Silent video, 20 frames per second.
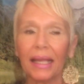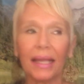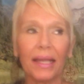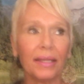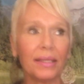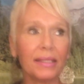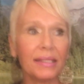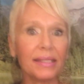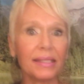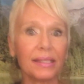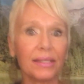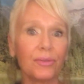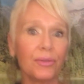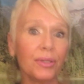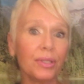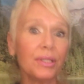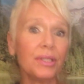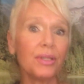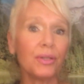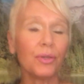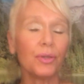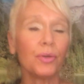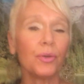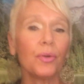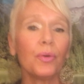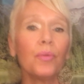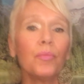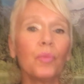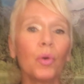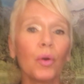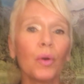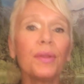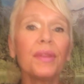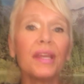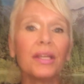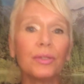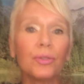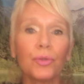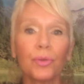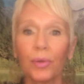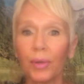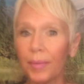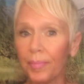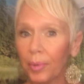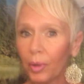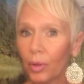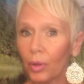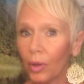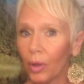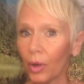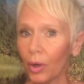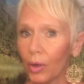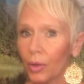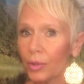It stood to more than triple